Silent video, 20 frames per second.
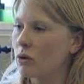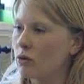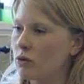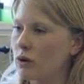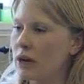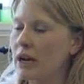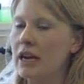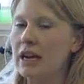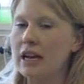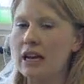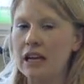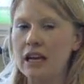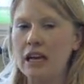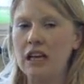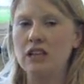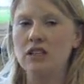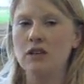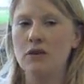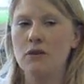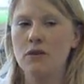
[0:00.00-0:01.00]
we really
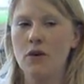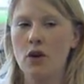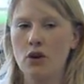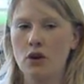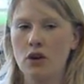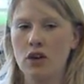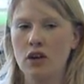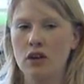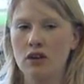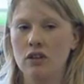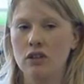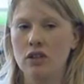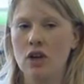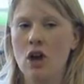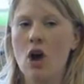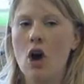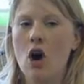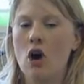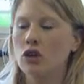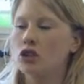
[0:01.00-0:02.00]
need to focus
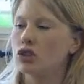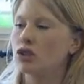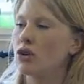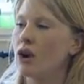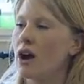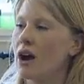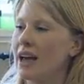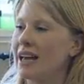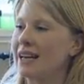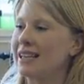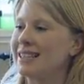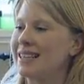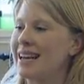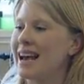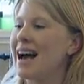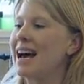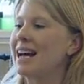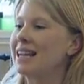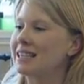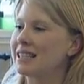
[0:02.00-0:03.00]
on trying to
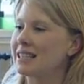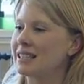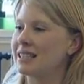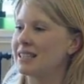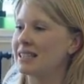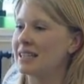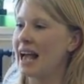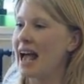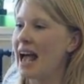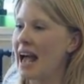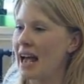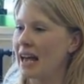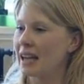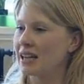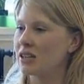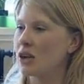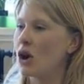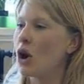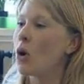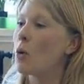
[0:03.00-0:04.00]

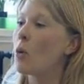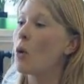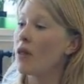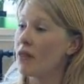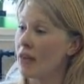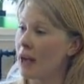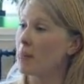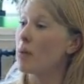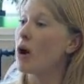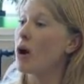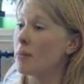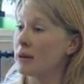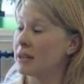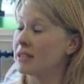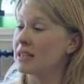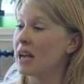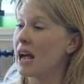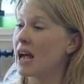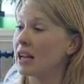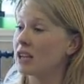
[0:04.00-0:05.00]
understand what they might be
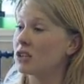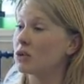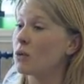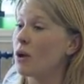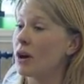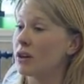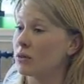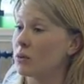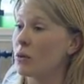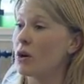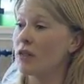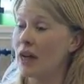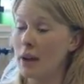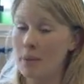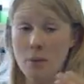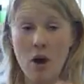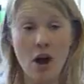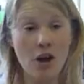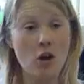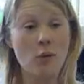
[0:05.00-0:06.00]
saying to us, what they
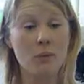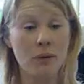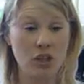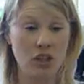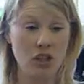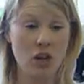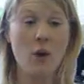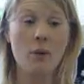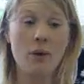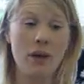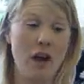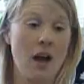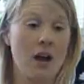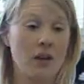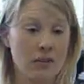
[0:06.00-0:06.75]
might not be showing